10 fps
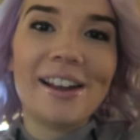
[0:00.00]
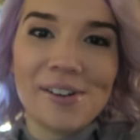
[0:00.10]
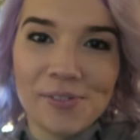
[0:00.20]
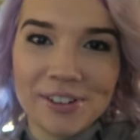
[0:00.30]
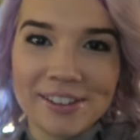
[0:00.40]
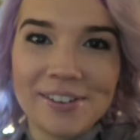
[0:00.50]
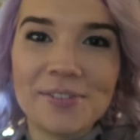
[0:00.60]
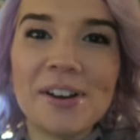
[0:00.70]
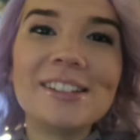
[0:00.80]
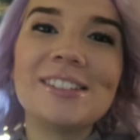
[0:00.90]
an overload
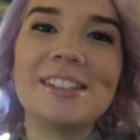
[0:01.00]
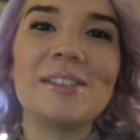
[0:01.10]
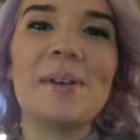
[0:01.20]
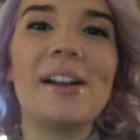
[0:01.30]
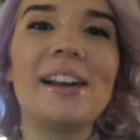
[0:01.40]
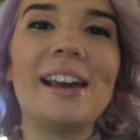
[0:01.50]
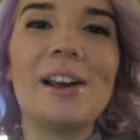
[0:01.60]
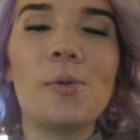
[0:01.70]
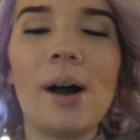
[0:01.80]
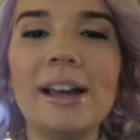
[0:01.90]
of questions about it
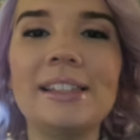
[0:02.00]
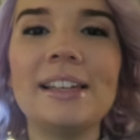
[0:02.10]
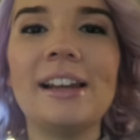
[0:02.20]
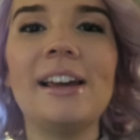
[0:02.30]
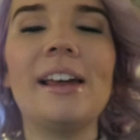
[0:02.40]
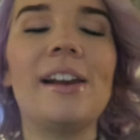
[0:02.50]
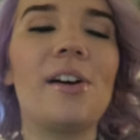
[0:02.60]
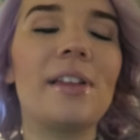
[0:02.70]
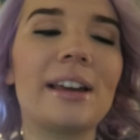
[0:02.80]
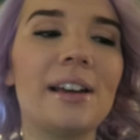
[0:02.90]
and why I did it and
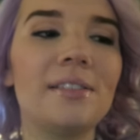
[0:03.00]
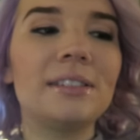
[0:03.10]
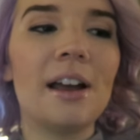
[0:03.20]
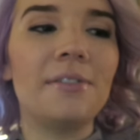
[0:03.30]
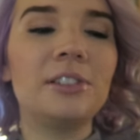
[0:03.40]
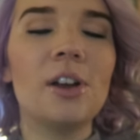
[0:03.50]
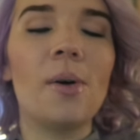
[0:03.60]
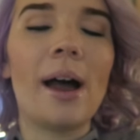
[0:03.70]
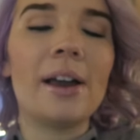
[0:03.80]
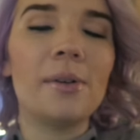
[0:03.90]
all that kind of stuff.
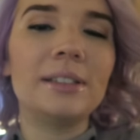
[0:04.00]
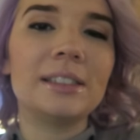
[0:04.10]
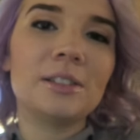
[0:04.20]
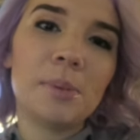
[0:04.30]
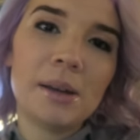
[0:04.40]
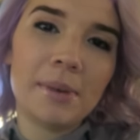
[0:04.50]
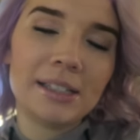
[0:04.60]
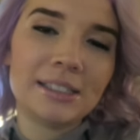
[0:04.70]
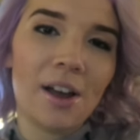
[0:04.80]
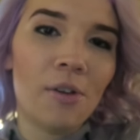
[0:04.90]
So I always explain
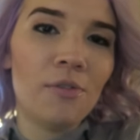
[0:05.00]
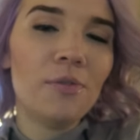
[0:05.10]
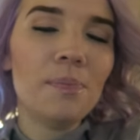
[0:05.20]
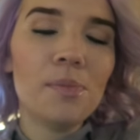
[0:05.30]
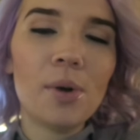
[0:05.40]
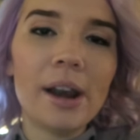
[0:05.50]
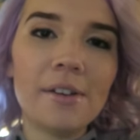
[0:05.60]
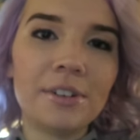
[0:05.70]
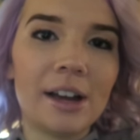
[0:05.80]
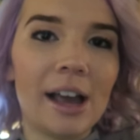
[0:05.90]
myself
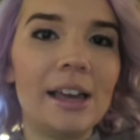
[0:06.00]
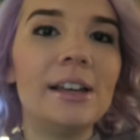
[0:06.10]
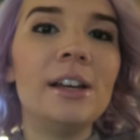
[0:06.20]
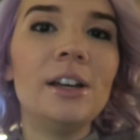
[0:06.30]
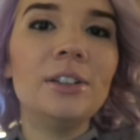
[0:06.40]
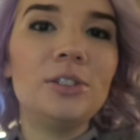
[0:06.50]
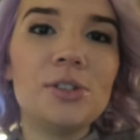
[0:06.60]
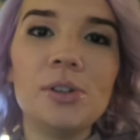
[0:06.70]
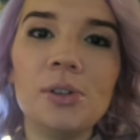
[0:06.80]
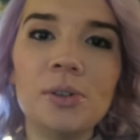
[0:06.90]
whenever I
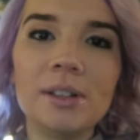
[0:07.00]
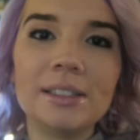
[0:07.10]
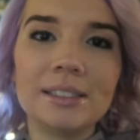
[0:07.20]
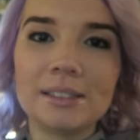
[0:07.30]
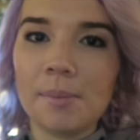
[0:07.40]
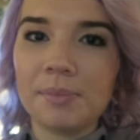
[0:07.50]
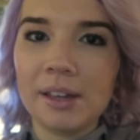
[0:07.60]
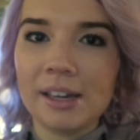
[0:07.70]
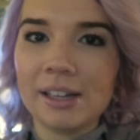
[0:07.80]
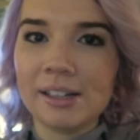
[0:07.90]
do
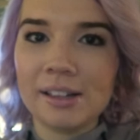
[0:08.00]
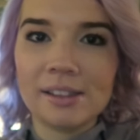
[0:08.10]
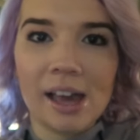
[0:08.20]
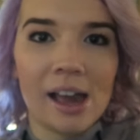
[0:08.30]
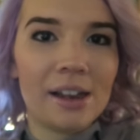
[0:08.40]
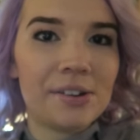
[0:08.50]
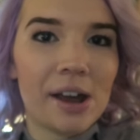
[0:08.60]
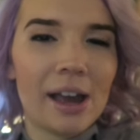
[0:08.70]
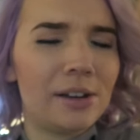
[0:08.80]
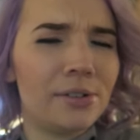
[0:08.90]
something that
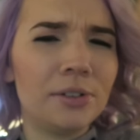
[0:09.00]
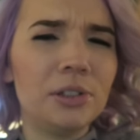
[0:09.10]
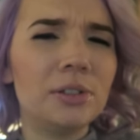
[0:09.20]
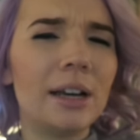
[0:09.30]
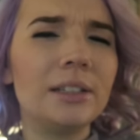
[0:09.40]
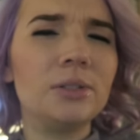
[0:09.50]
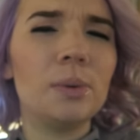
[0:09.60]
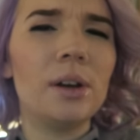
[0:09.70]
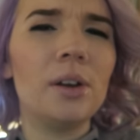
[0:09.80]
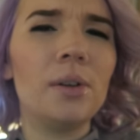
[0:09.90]
I know you guys
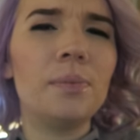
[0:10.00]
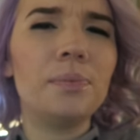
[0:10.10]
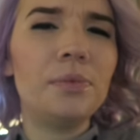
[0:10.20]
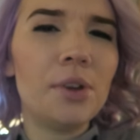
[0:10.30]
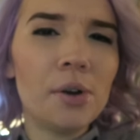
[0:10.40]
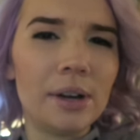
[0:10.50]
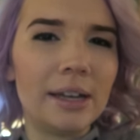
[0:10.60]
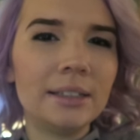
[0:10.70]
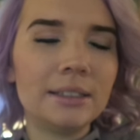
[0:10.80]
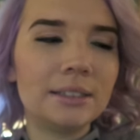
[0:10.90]
will
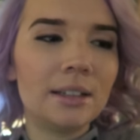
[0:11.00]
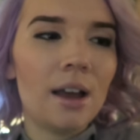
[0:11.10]
notice.